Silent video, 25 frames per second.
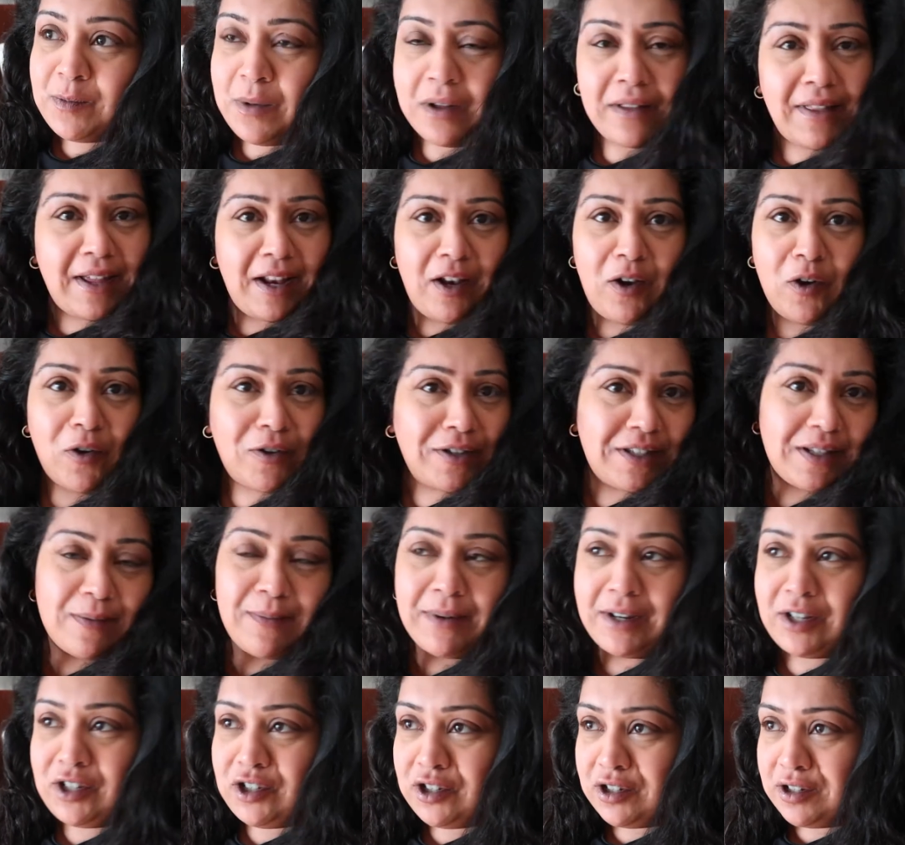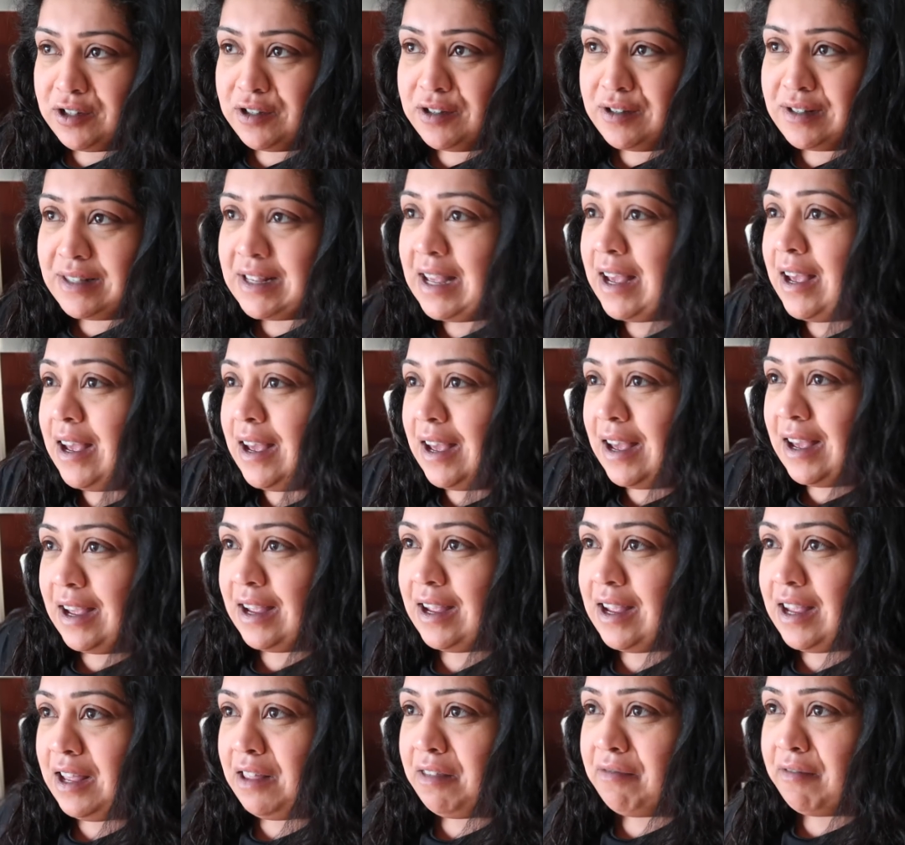while they lost my shoes at
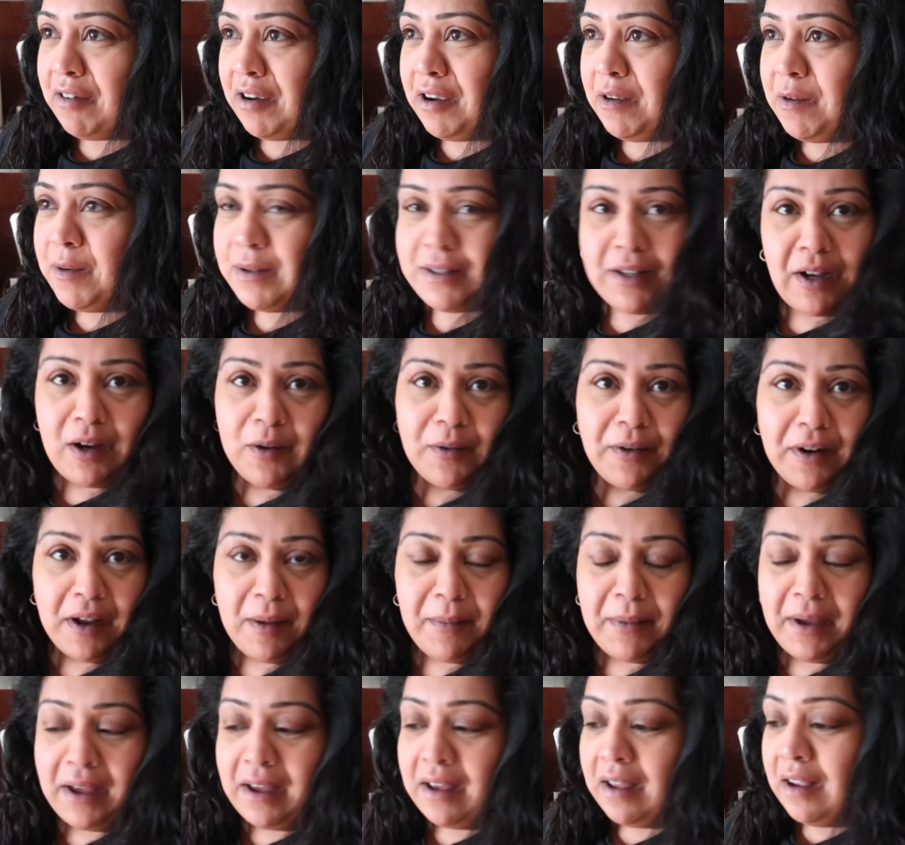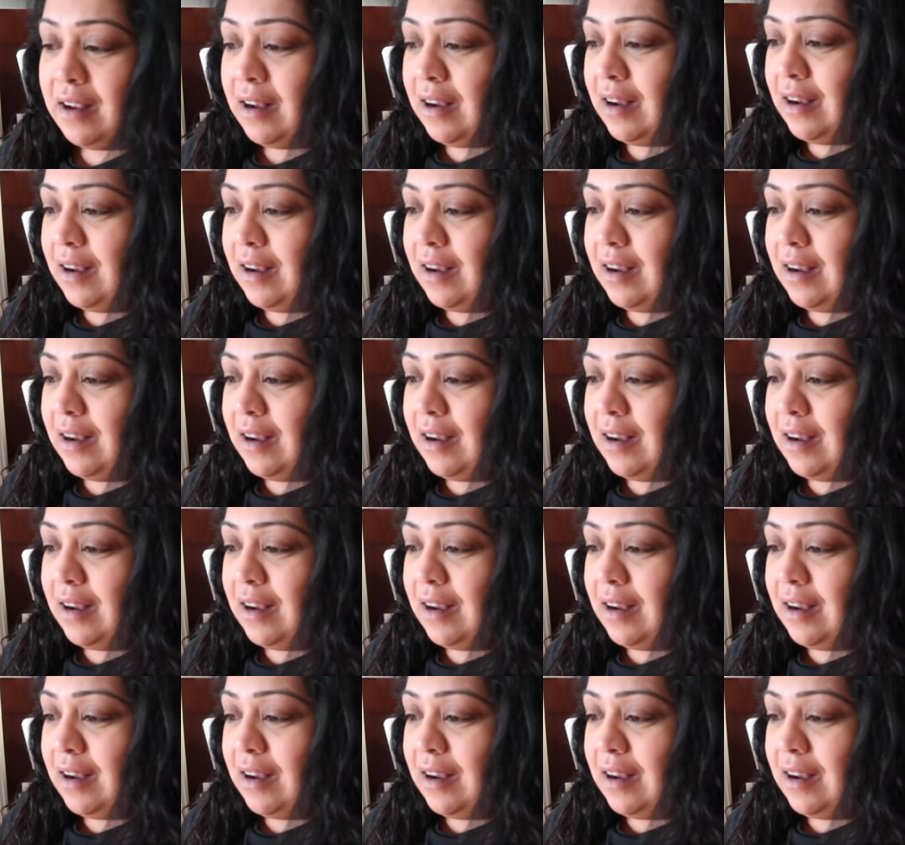Heathrow. It was a whole nightmare.